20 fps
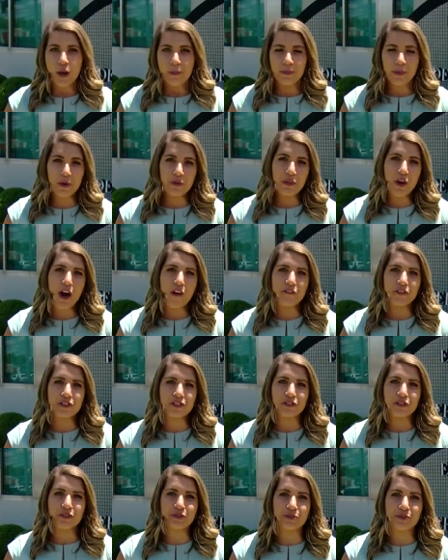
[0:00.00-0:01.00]
Both
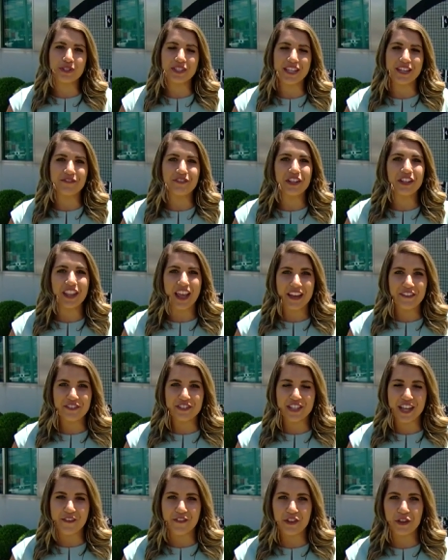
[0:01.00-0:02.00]
officers received the
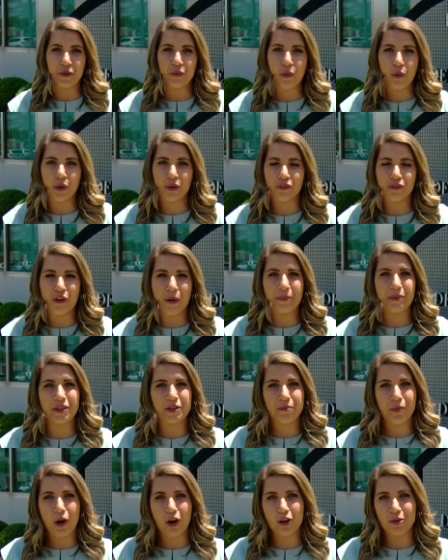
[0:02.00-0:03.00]
life-saving award from
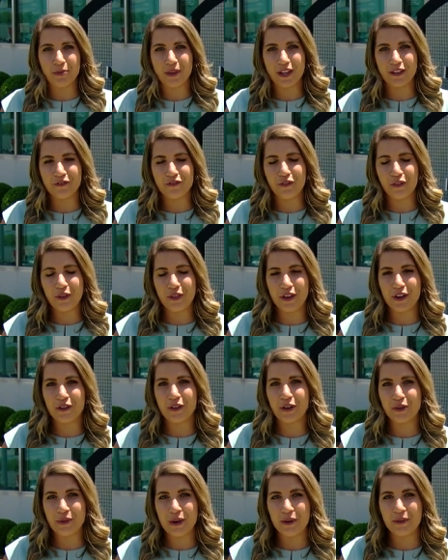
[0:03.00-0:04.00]
the department for
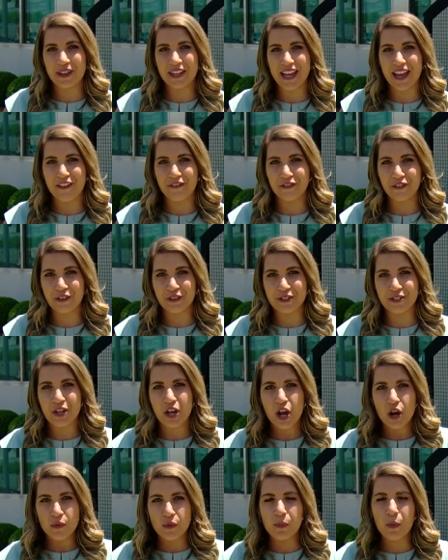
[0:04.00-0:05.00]
their heroic
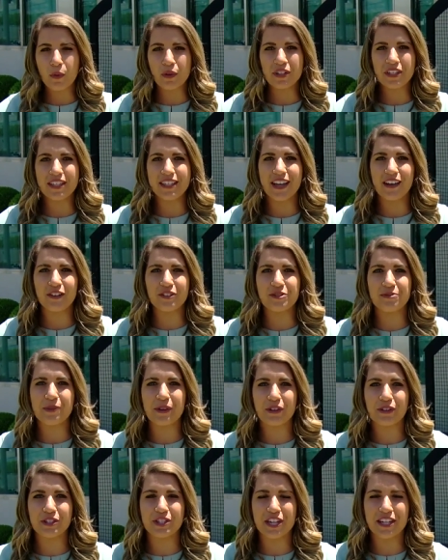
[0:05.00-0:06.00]
efforts. Reporting in
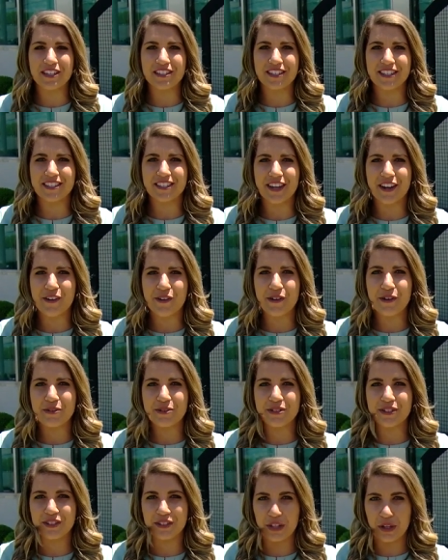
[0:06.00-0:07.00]
Elsmere, Genesis
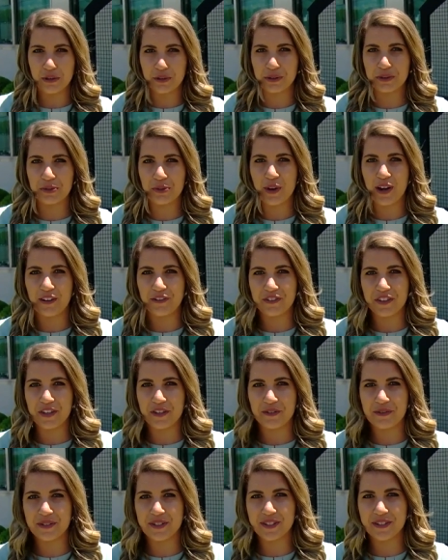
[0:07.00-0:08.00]
Narrows, Local 12
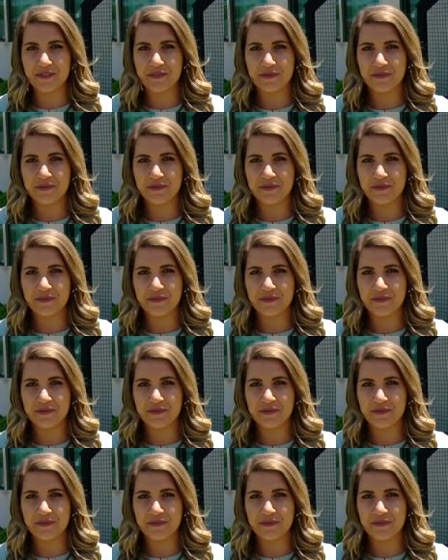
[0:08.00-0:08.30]
News.